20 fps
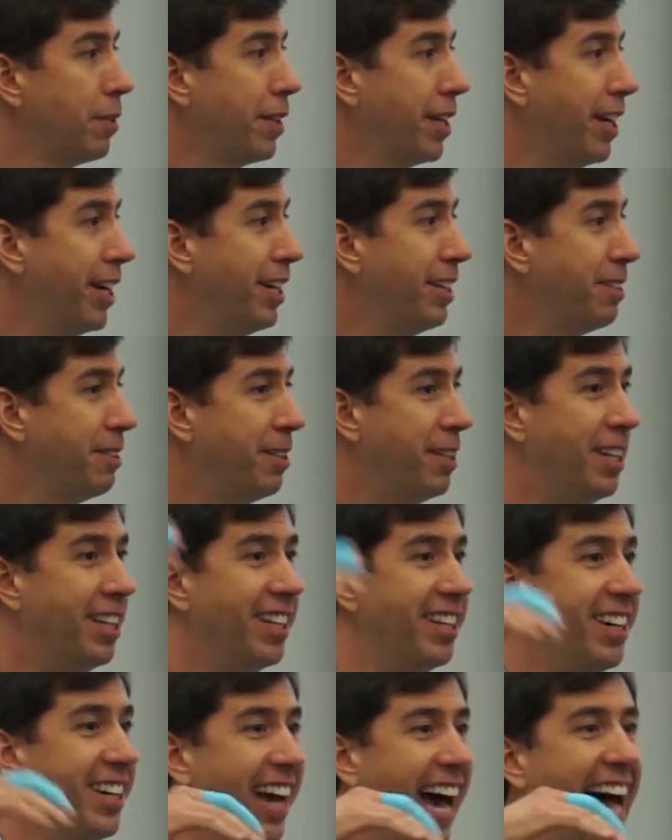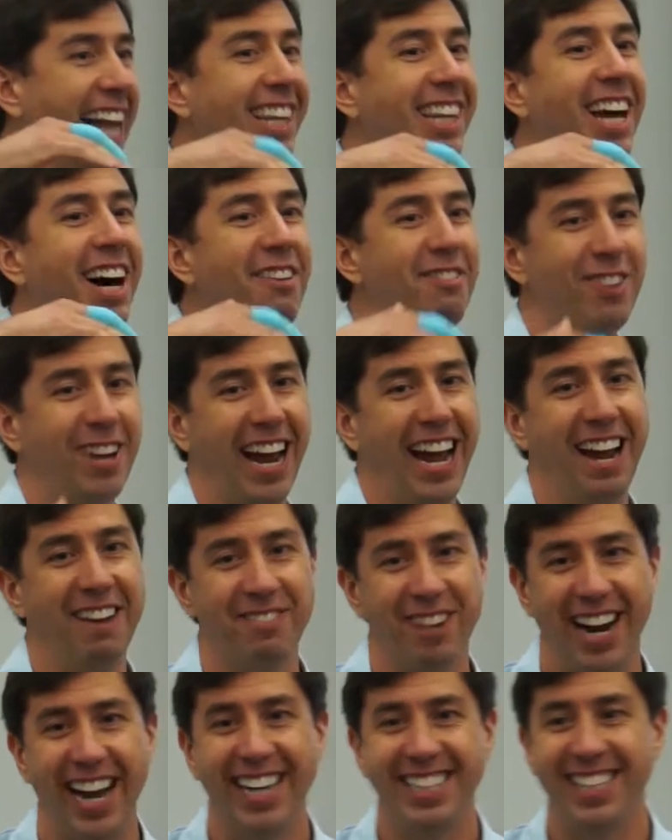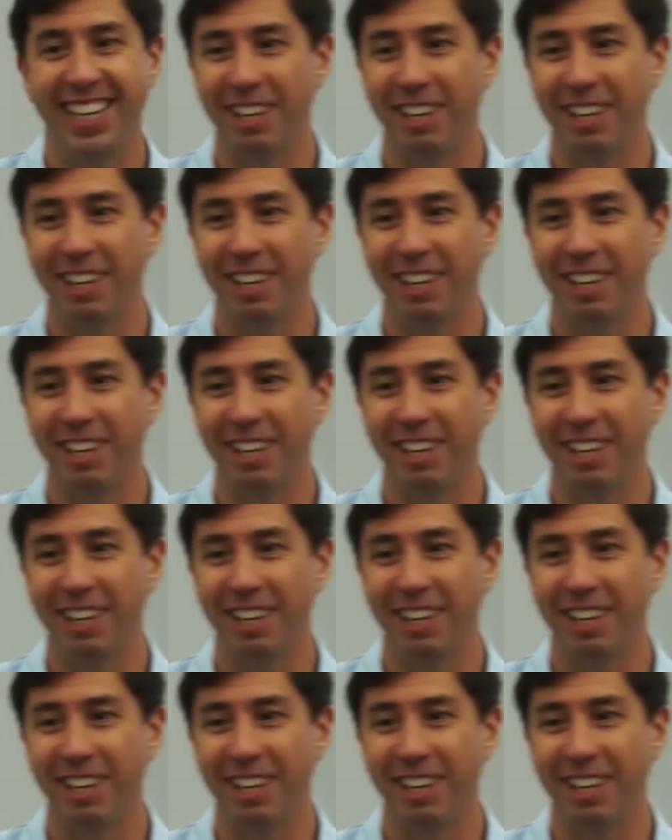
Okay? Look, I love when I ever ask